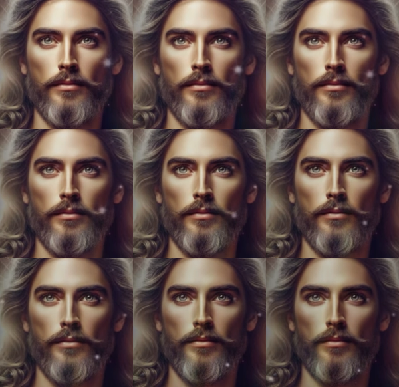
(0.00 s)

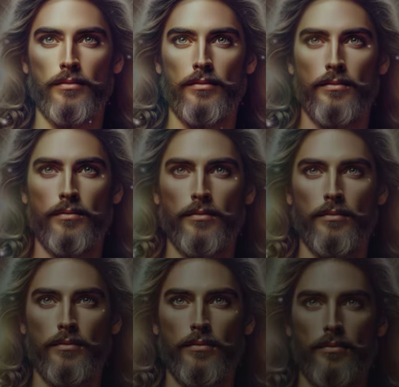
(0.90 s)

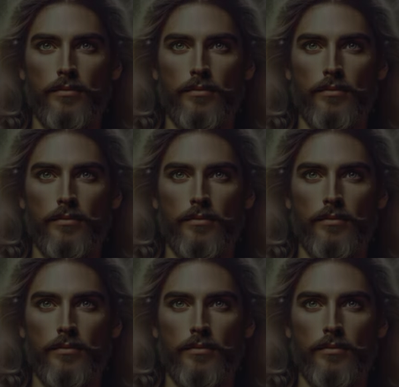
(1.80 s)
(silence)